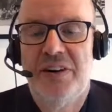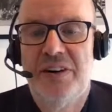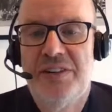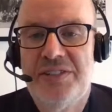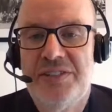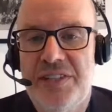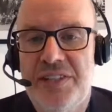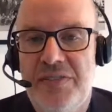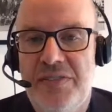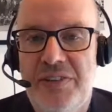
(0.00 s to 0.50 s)

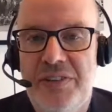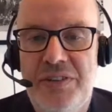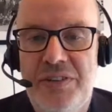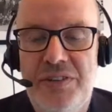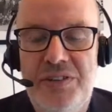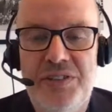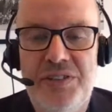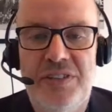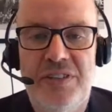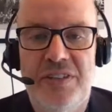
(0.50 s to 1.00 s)
virus
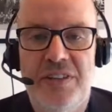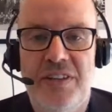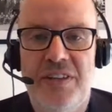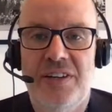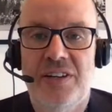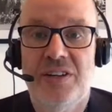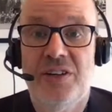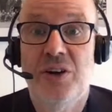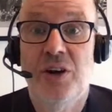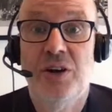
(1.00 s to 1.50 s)
evolution and
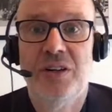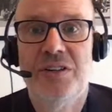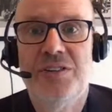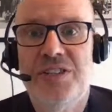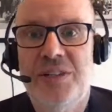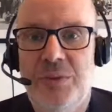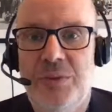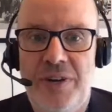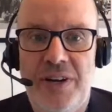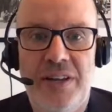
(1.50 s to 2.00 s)
ecology more
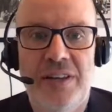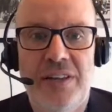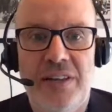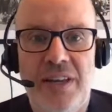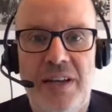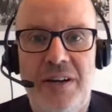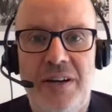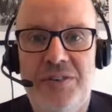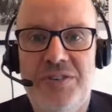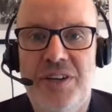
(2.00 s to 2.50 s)
than anything
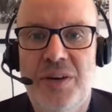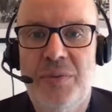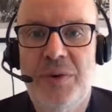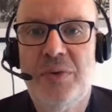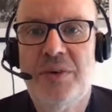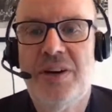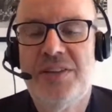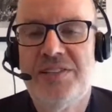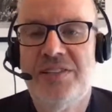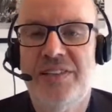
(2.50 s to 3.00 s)
else. So we were
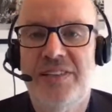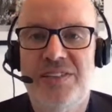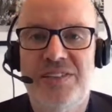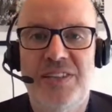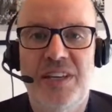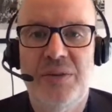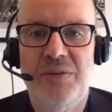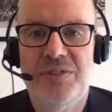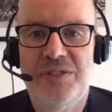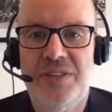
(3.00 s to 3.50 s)
actually
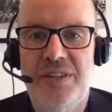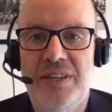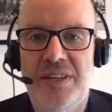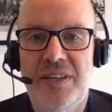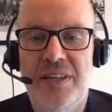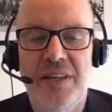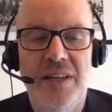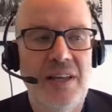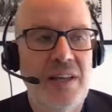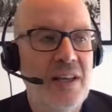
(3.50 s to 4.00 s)

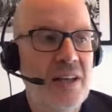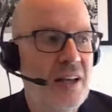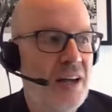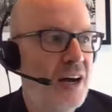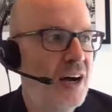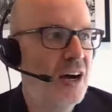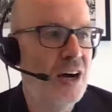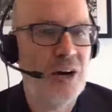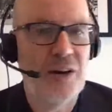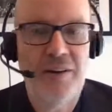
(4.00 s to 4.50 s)
sequencing
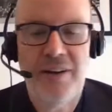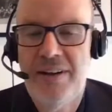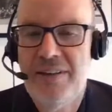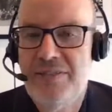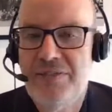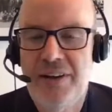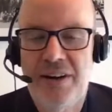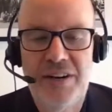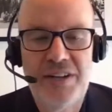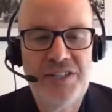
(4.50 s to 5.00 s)

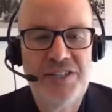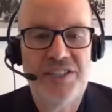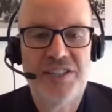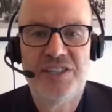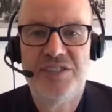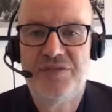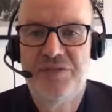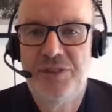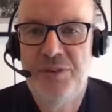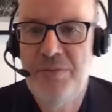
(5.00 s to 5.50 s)

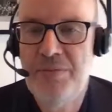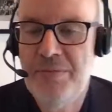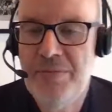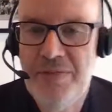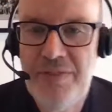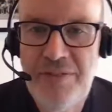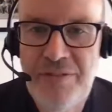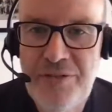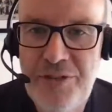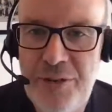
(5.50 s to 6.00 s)
viruses
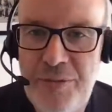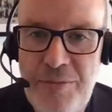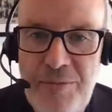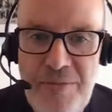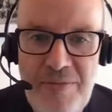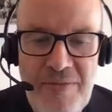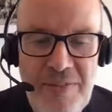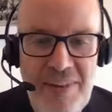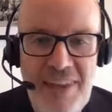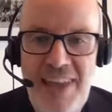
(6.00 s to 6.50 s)

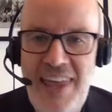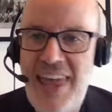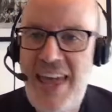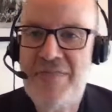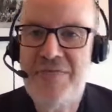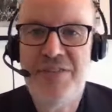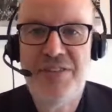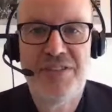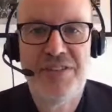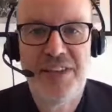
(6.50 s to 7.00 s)
from
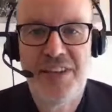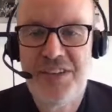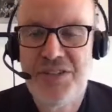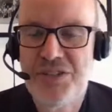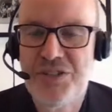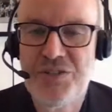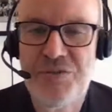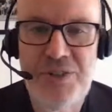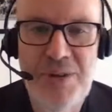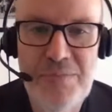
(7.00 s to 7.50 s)

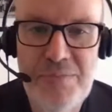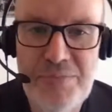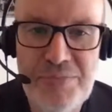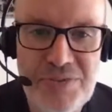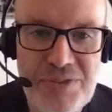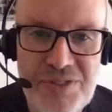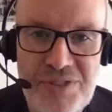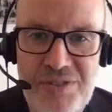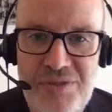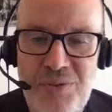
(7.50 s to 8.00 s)
everything:
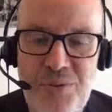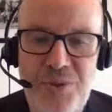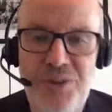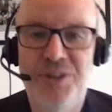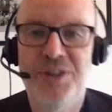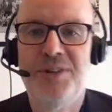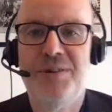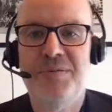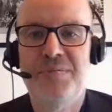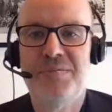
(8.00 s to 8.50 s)
shrimps,
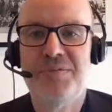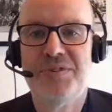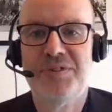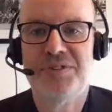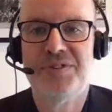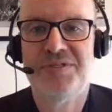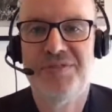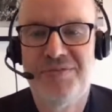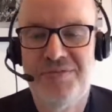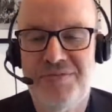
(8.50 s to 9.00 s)

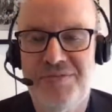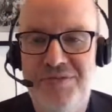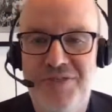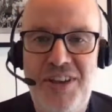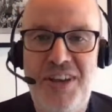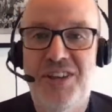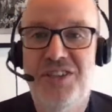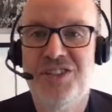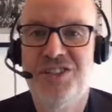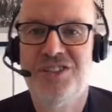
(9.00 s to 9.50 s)
worms,
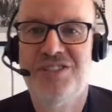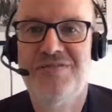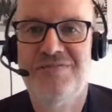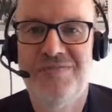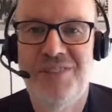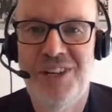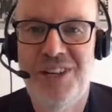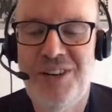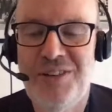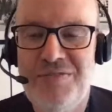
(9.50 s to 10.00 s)

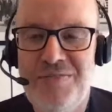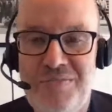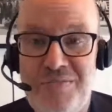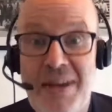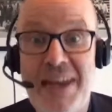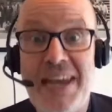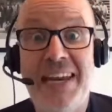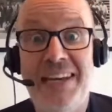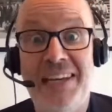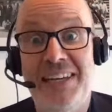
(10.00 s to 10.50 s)
fish,
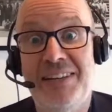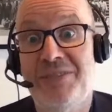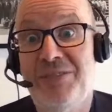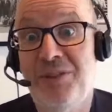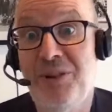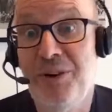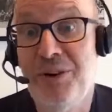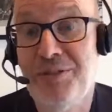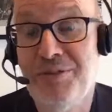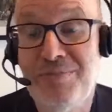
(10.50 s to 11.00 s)
mainly
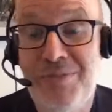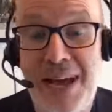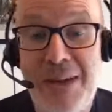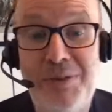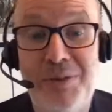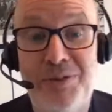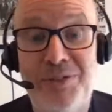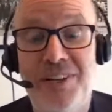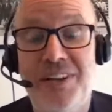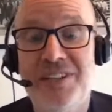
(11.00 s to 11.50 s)

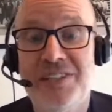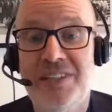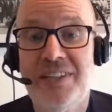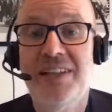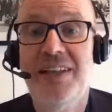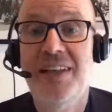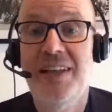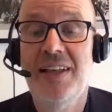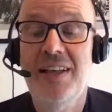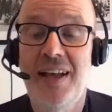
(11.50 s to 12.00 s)
non-mammals
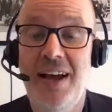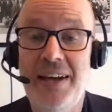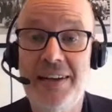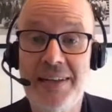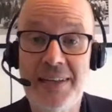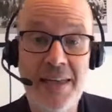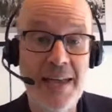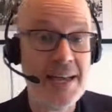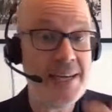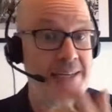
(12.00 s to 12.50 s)
actually,
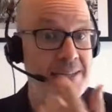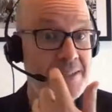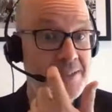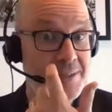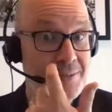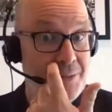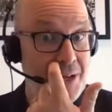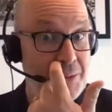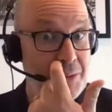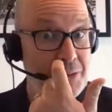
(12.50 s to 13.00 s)
and occasionally
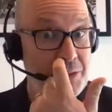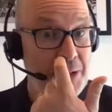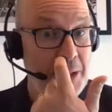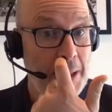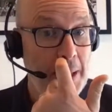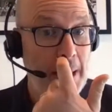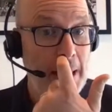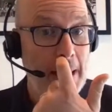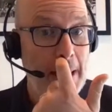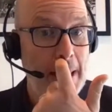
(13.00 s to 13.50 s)
some mammals.